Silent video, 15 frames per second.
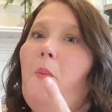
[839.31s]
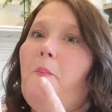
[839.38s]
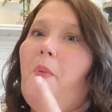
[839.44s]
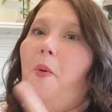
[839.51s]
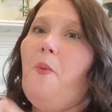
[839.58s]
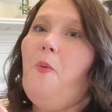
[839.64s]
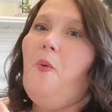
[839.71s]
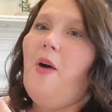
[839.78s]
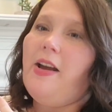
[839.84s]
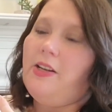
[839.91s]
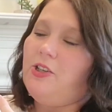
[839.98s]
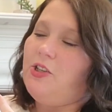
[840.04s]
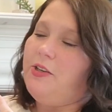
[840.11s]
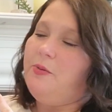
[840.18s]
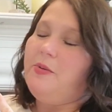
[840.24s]
But what
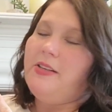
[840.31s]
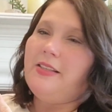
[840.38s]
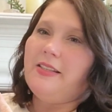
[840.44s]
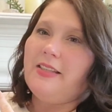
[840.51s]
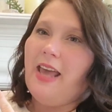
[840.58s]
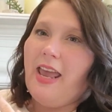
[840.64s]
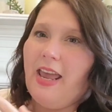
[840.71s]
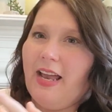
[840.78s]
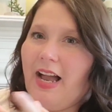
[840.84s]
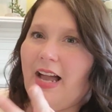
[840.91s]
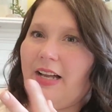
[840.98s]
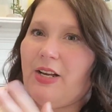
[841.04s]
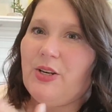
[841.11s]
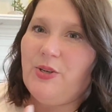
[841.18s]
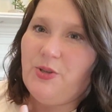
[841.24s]
she was saying I
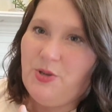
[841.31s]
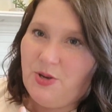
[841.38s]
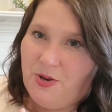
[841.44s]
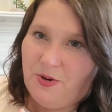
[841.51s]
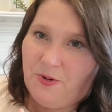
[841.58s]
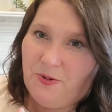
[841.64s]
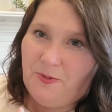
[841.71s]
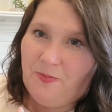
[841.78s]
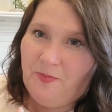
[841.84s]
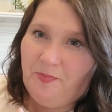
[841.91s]
could do,